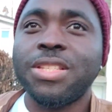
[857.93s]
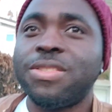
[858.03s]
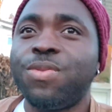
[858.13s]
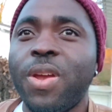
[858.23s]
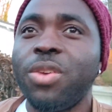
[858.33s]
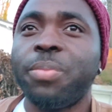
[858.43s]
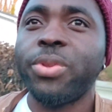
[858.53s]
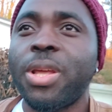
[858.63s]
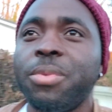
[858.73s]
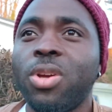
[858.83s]
It is very
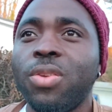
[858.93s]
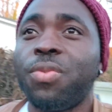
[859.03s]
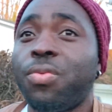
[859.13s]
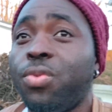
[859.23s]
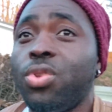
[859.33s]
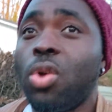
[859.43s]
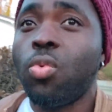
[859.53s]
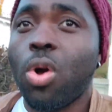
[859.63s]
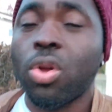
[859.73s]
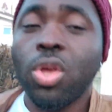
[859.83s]
important, because if you
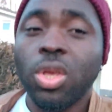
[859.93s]
don't work,